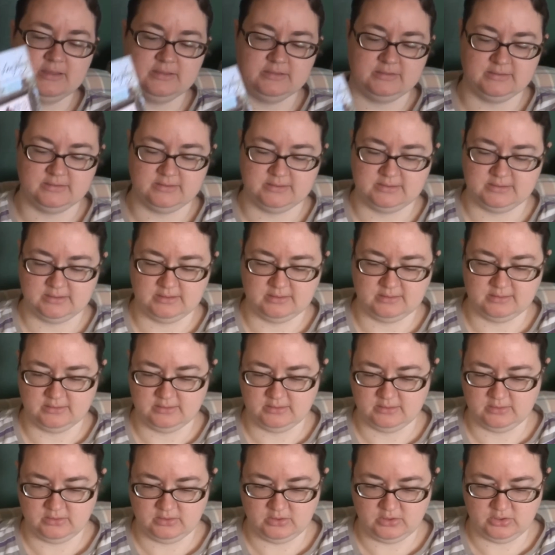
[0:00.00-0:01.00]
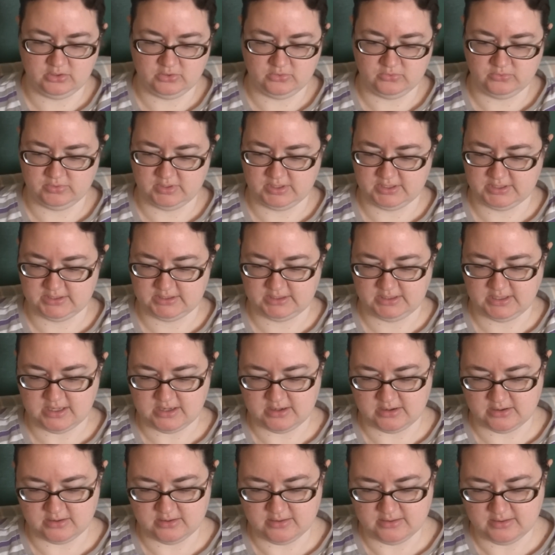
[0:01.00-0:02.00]
this is new this
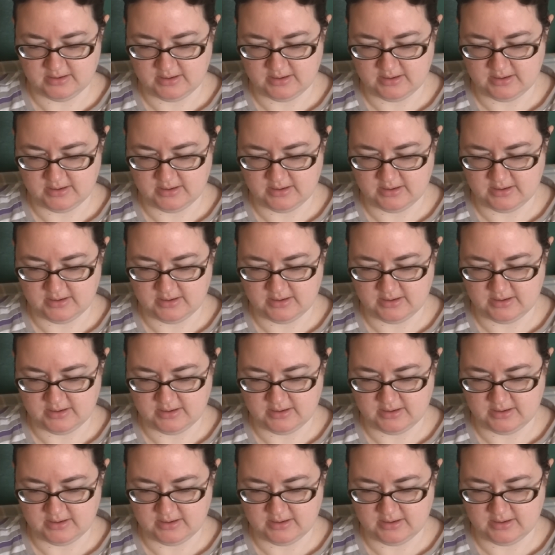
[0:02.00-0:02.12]
year.